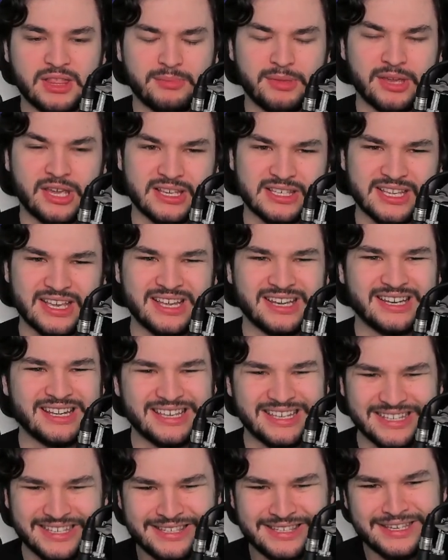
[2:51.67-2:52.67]
because it
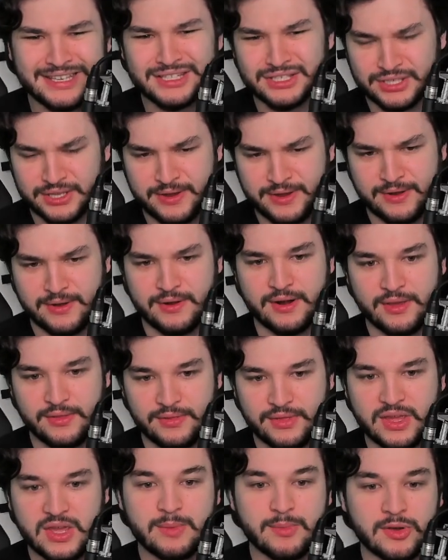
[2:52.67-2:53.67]
is considered
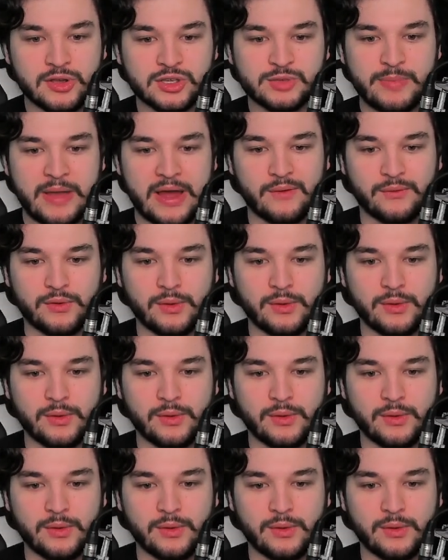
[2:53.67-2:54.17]
the most powerful